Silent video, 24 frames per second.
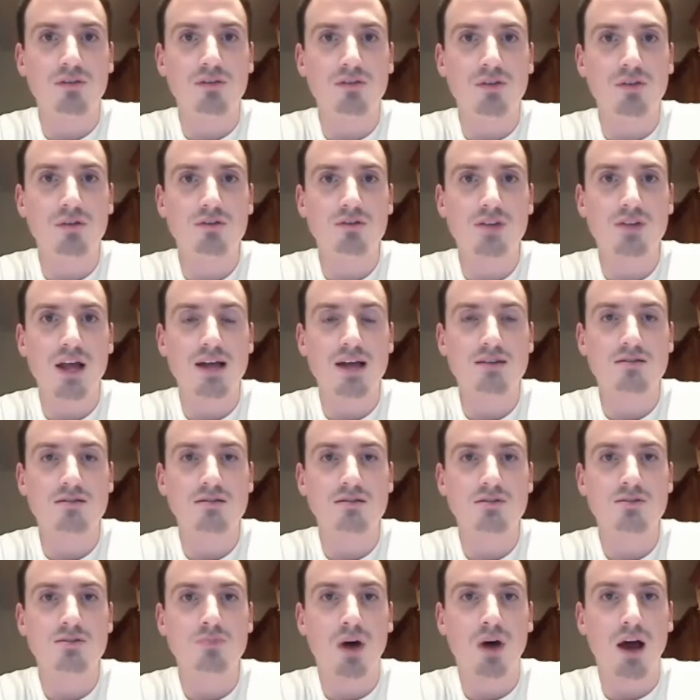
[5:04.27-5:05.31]
for those last two
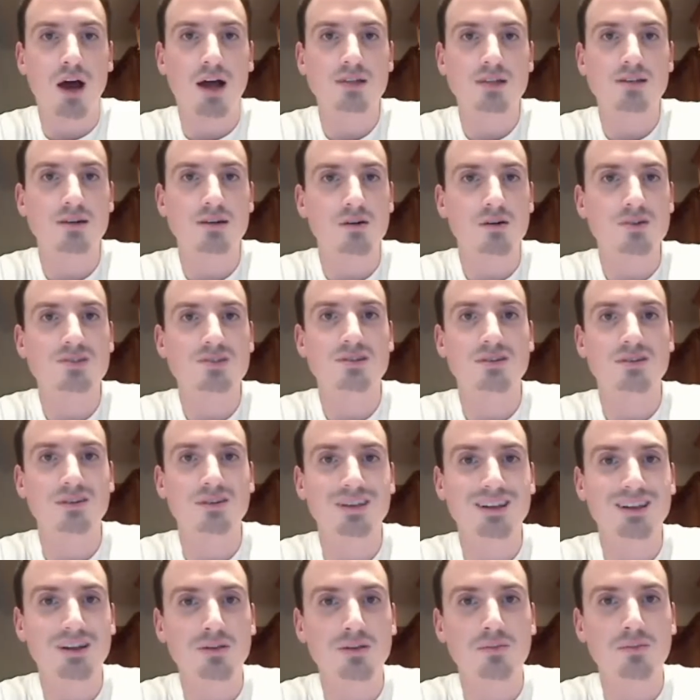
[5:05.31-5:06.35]
spots. I know it's still a
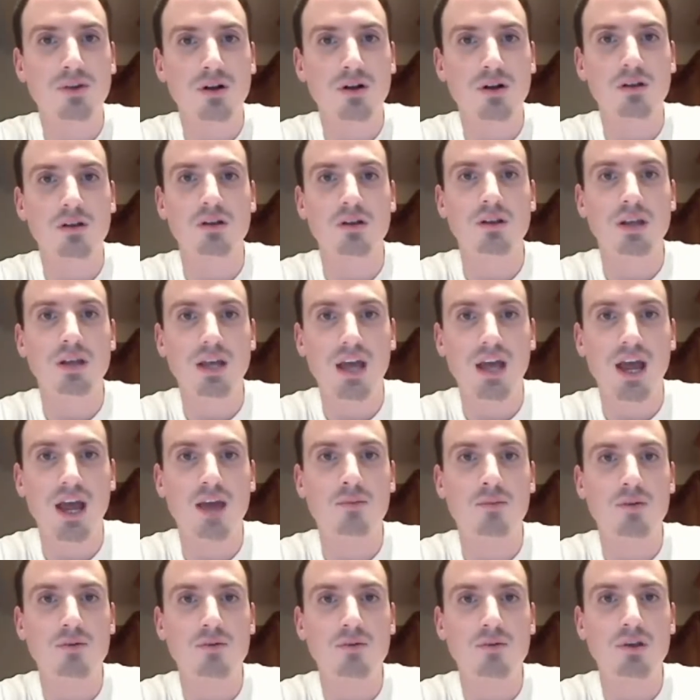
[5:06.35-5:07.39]
little bit early in the game,
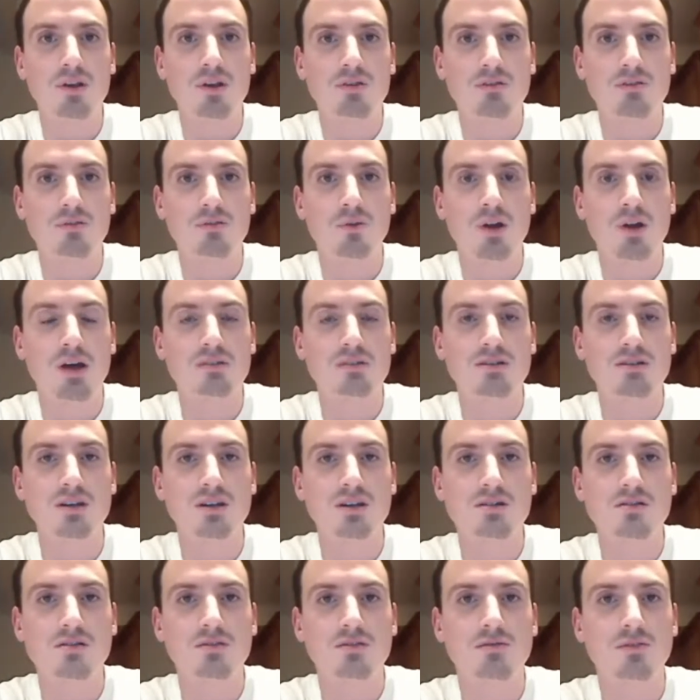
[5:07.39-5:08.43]
but really from what I've seen
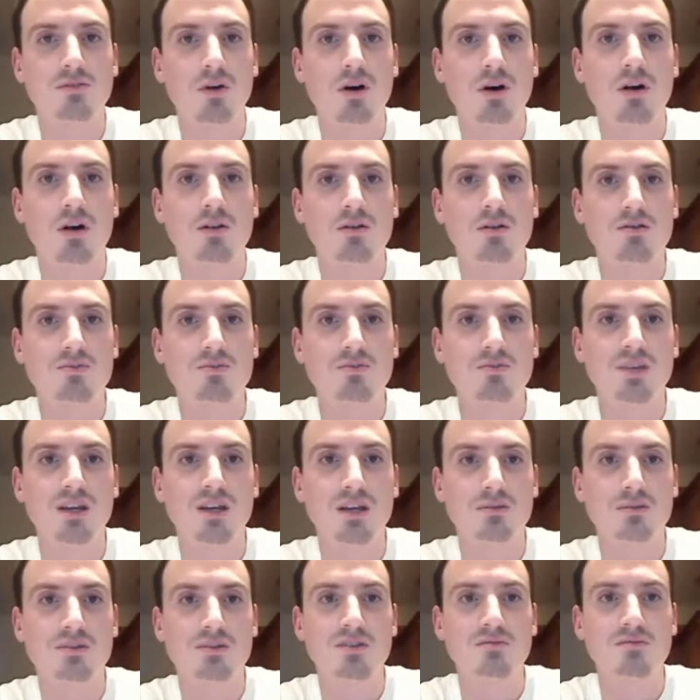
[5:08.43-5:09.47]
so far, those
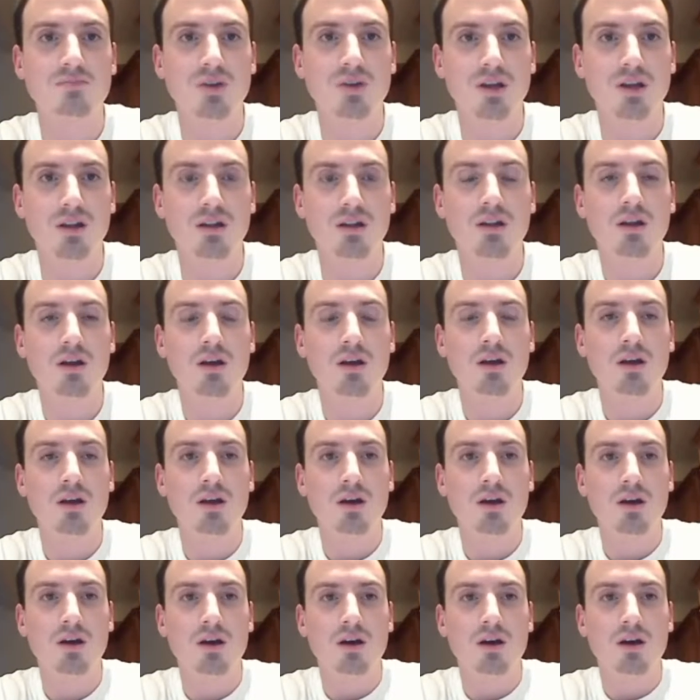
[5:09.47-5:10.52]
teams have been
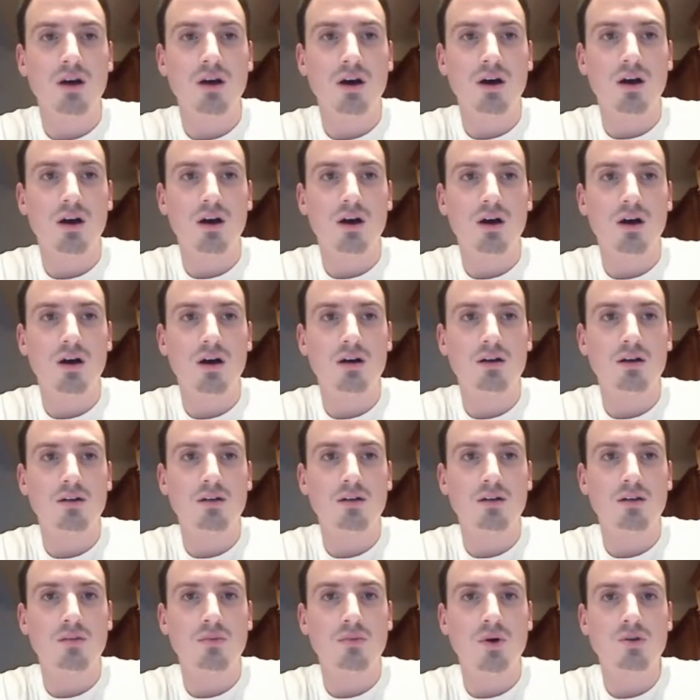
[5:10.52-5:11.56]

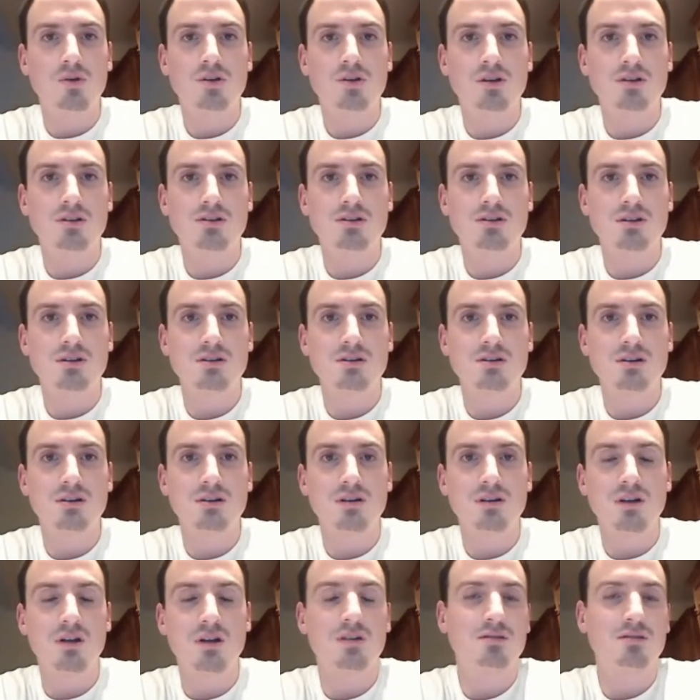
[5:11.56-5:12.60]
the most
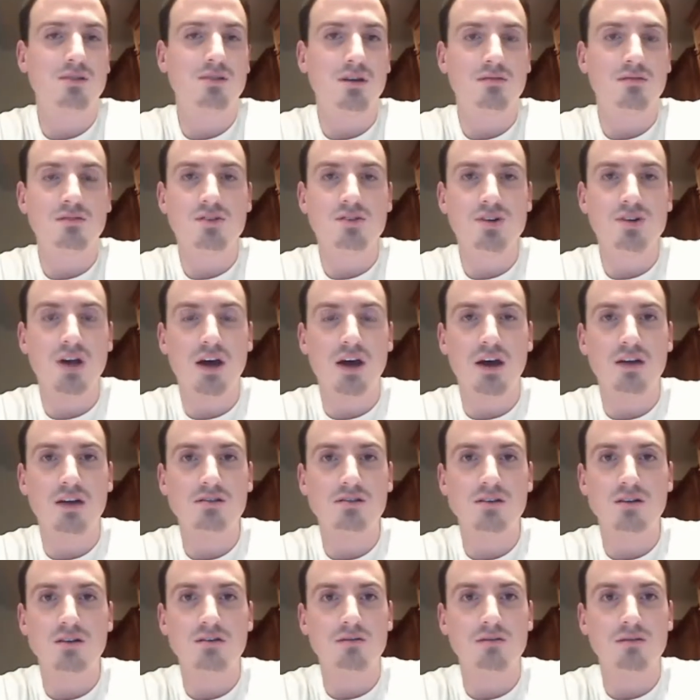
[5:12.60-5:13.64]
consistent. Say the
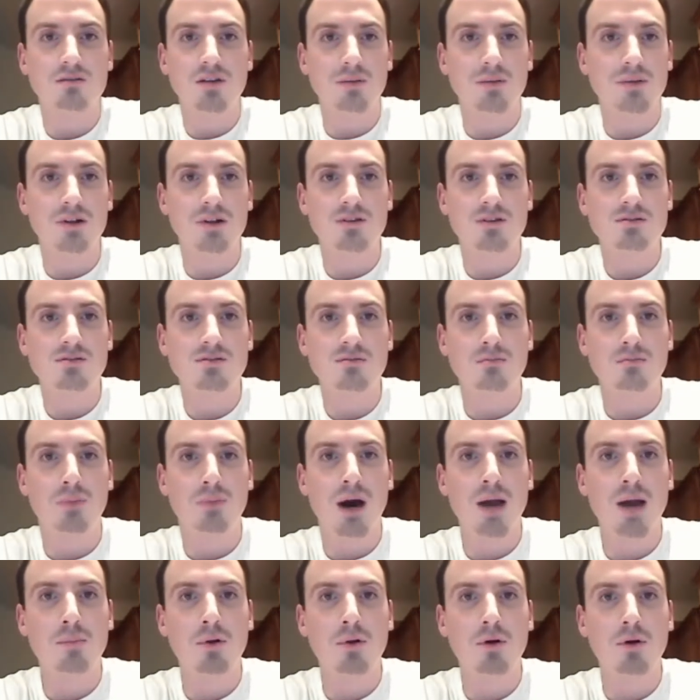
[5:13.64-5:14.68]
Giants. I mean, it's
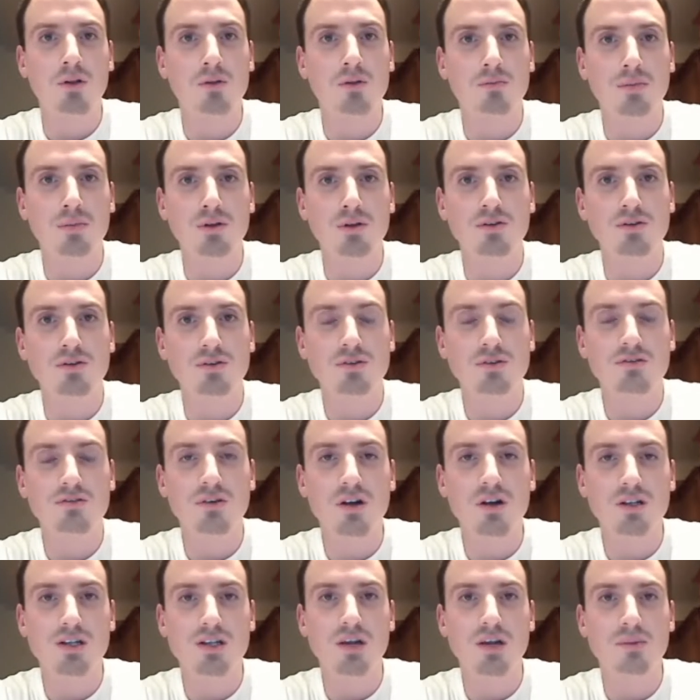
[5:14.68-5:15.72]
bipolar blue as far
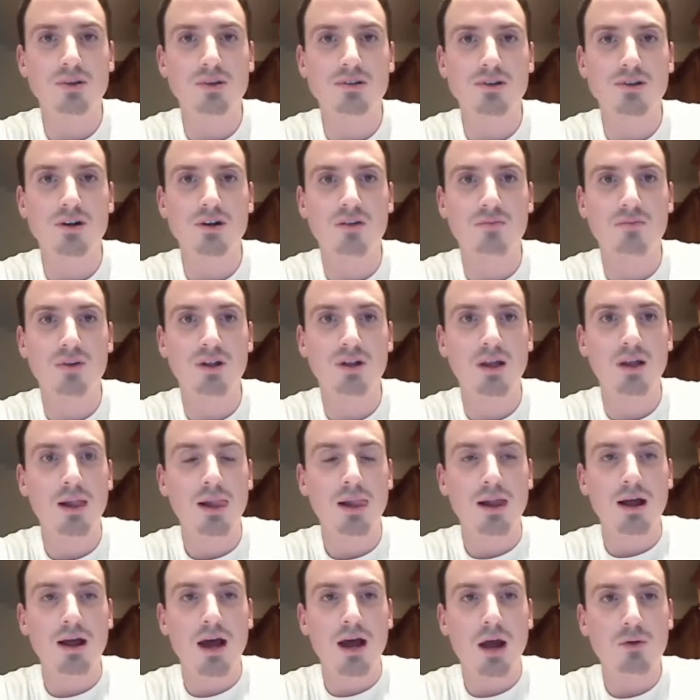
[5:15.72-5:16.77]
as I'm concerned, but
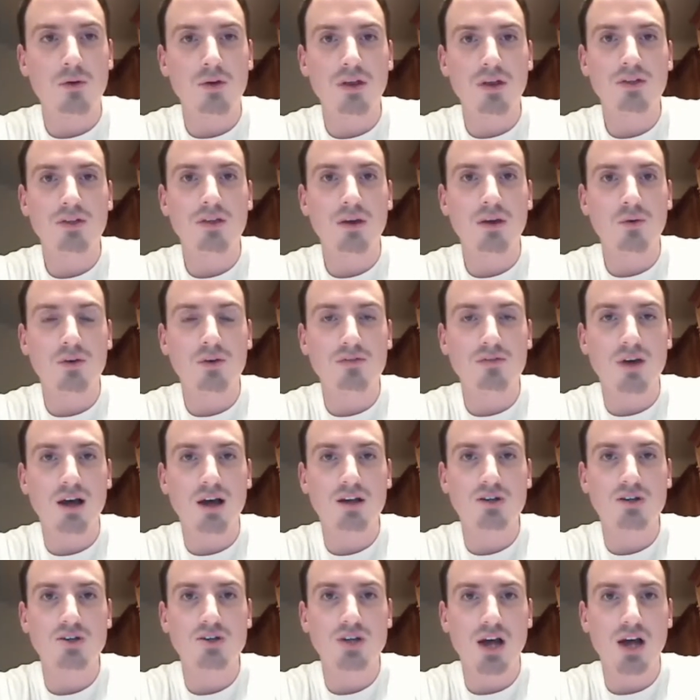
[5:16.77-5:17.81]
I really think we've got
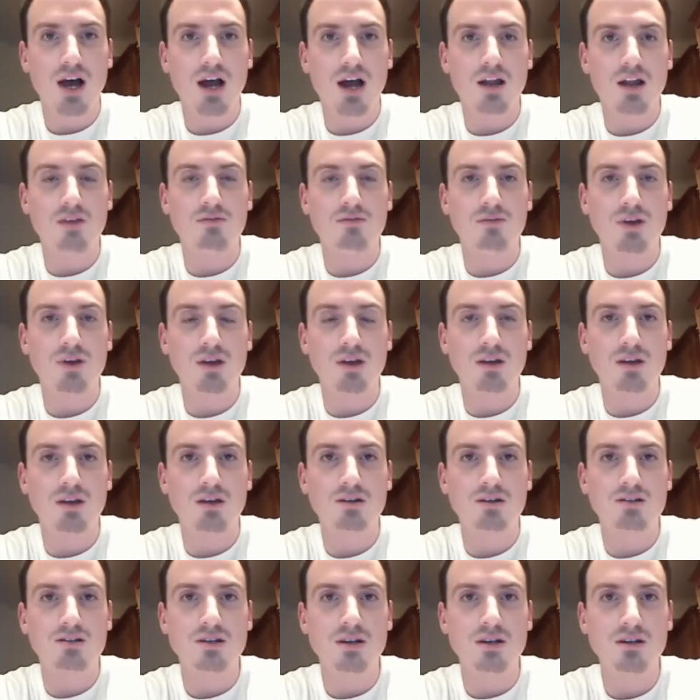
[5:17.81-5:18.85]
a shot if we can
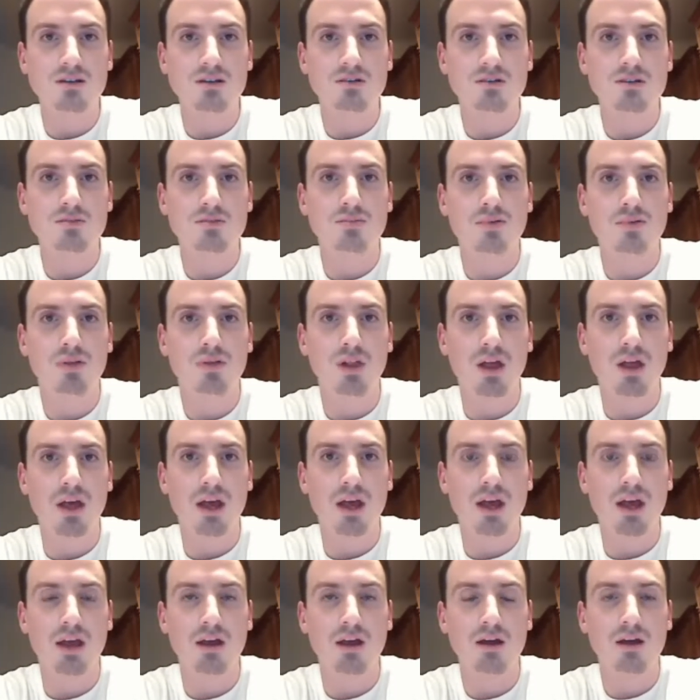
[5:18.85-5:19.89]
continue to
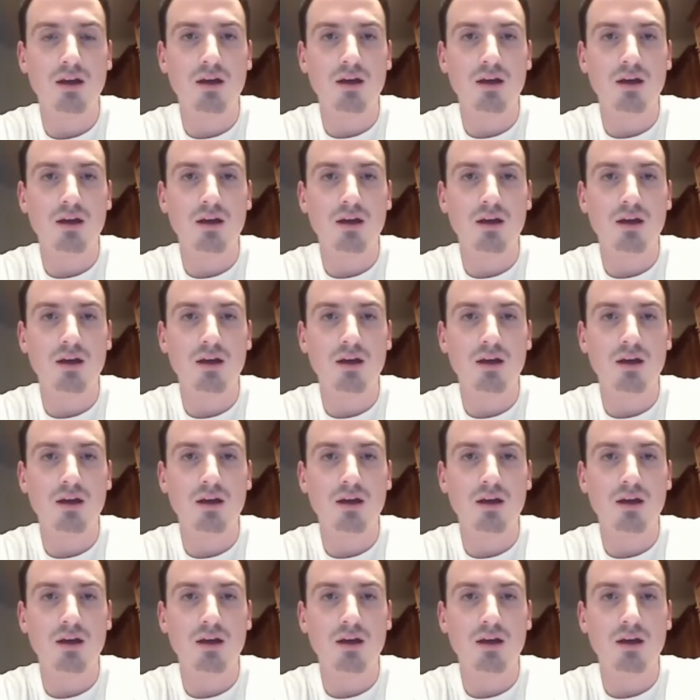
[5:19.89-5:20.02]
play